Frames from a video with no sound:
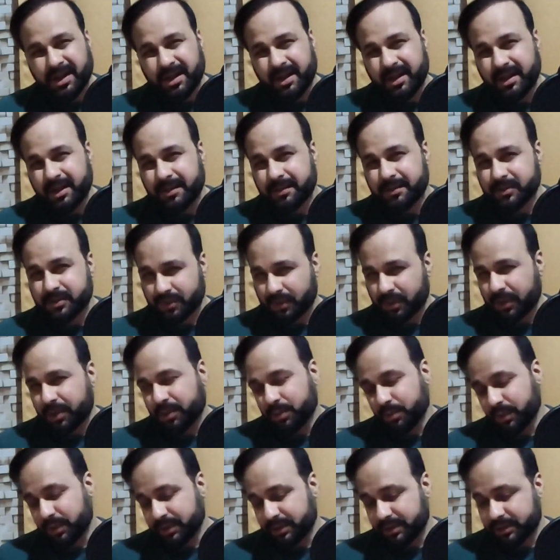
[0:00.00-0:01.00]
So it was
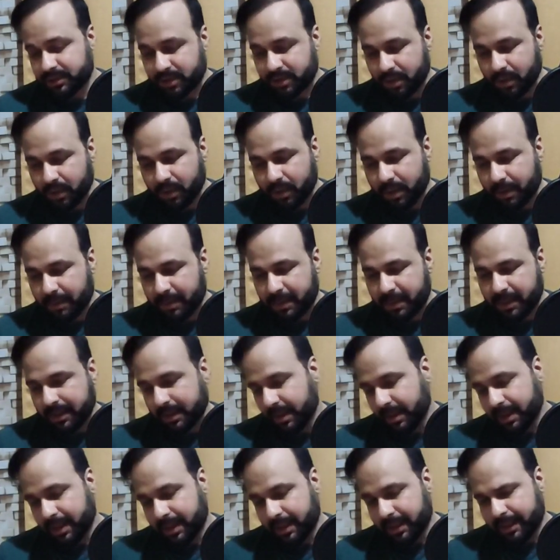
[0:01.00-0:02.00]
slow. I mean,
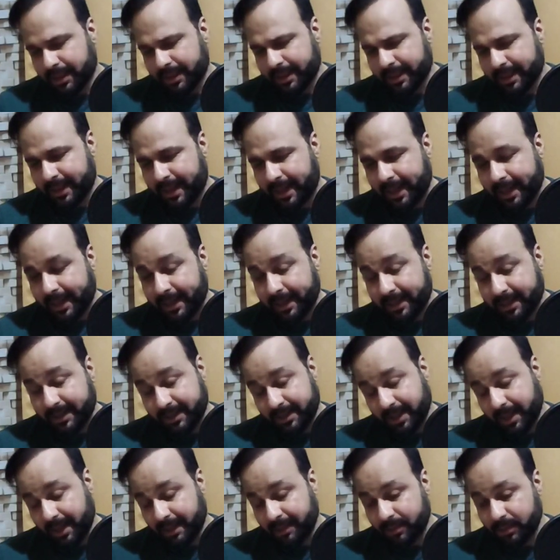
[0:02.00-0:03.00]
I
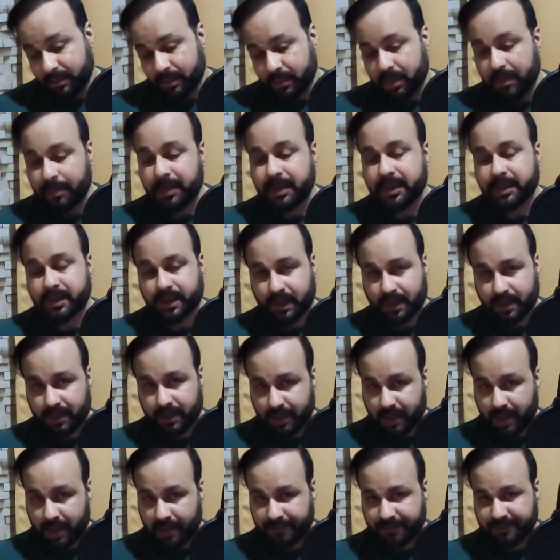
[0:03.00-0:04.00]
don't know. I mean,
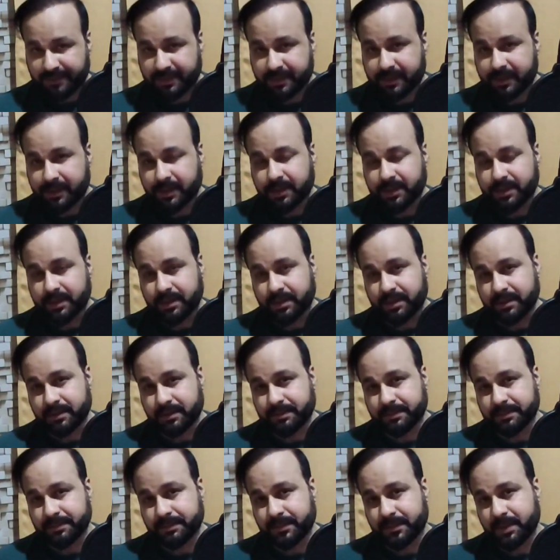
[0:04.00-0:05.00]
after
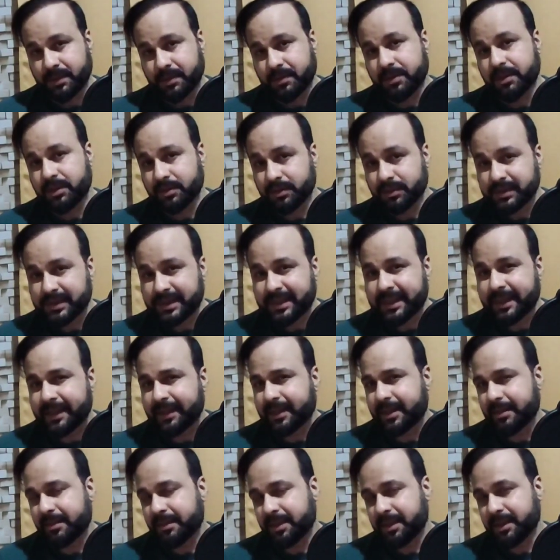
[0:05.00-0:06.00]
using it, I
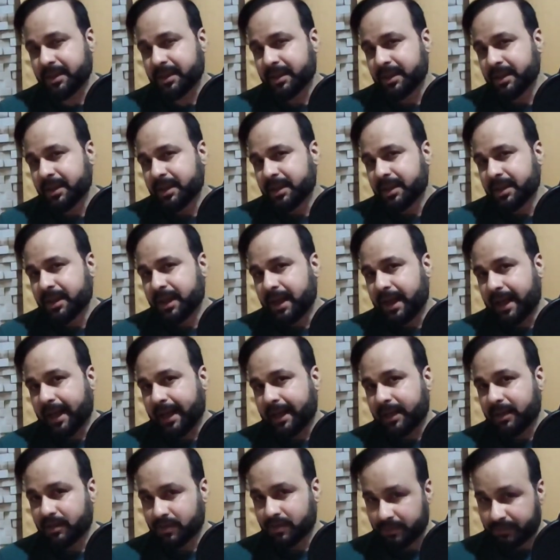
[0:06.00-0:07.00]
mean, I
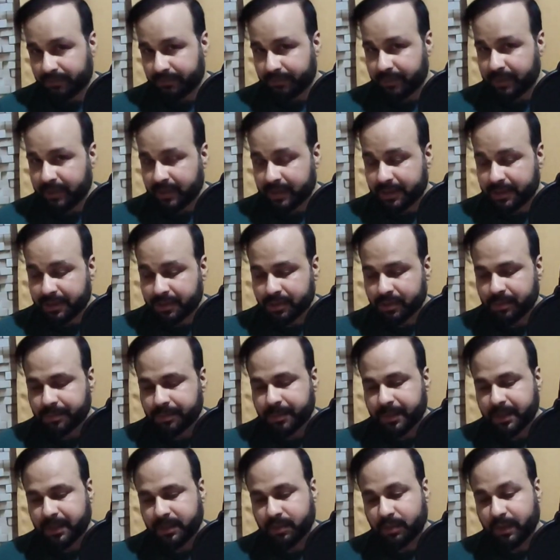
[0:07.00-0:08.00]
don't feel an issue, but
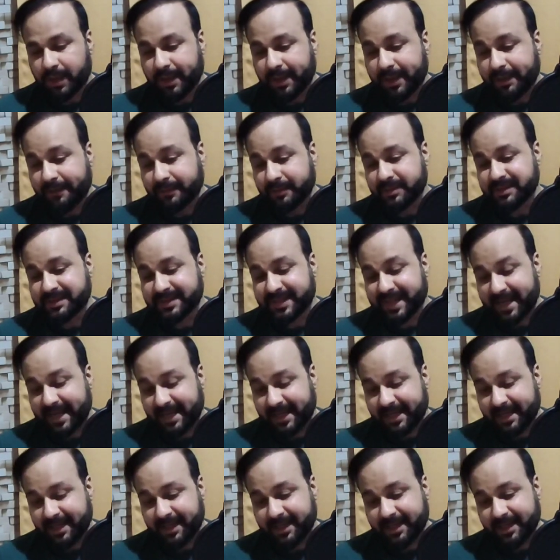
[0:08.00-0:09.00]
while I was scanning
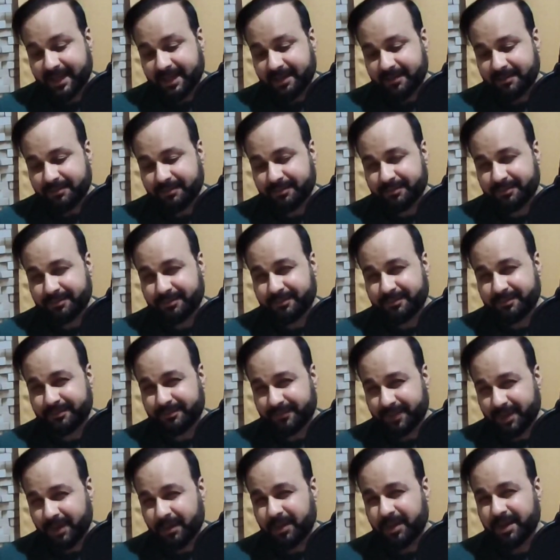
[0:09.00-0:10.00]
it, I found
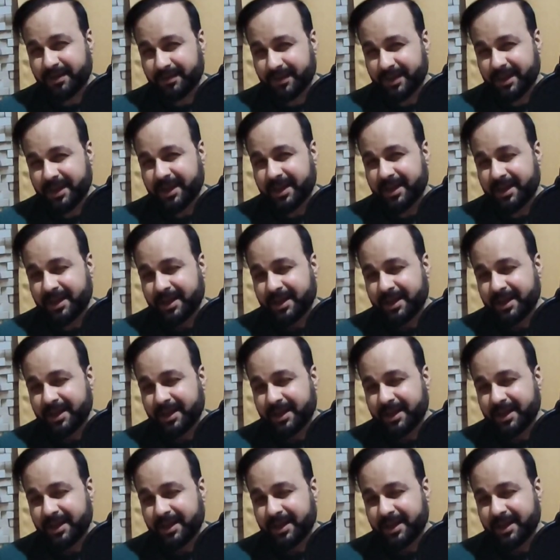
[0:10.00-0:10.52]
it really